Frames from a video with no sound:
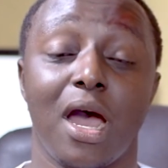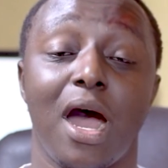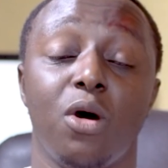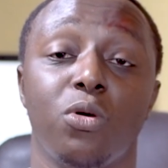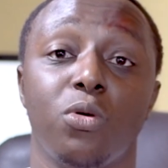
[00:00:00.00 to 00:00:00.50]

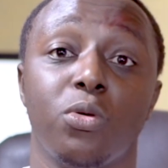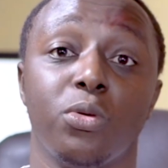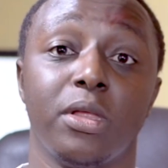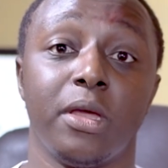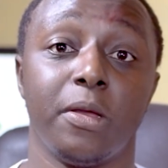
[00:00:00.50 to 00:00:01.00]

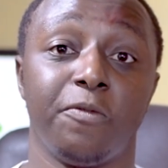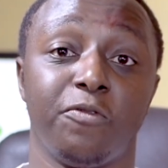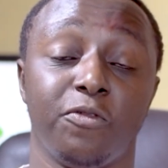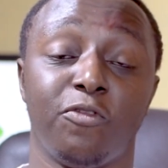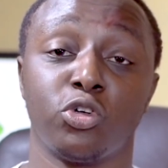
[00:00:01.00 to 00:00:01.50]
how
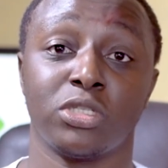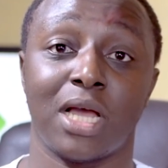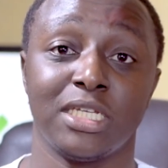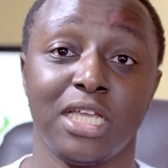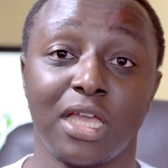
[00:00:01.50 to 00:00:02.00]
photos
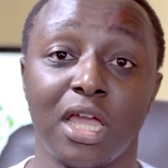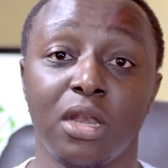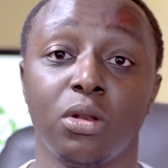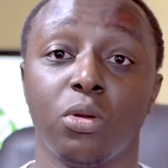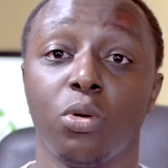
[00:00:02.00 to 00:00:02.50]
are
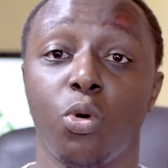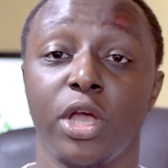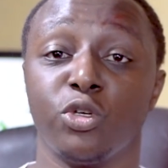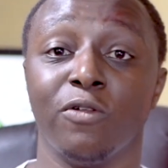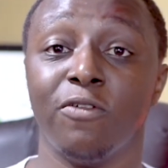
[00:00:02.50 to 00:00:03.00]
taken,
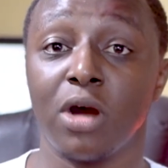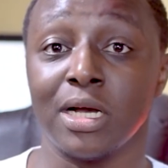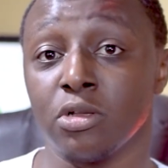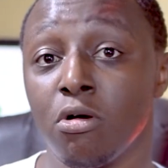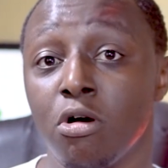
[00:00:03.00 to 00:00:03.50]
where to
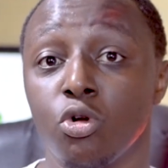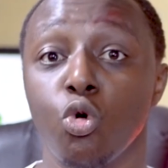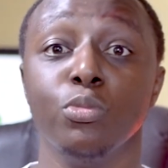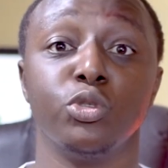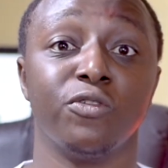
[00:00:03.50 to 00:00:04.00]
focus on,
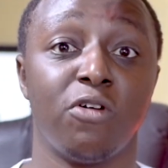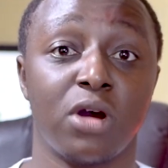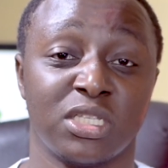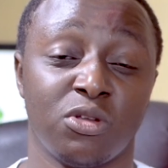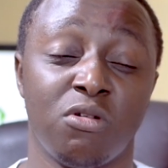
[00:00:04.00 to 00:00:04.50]
whom to
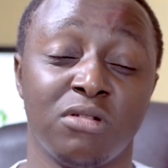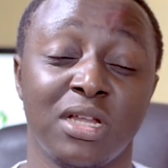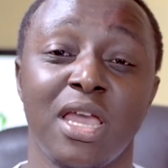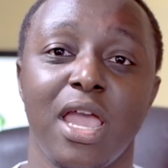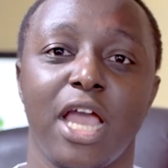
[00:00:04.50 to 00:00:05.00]
focus on.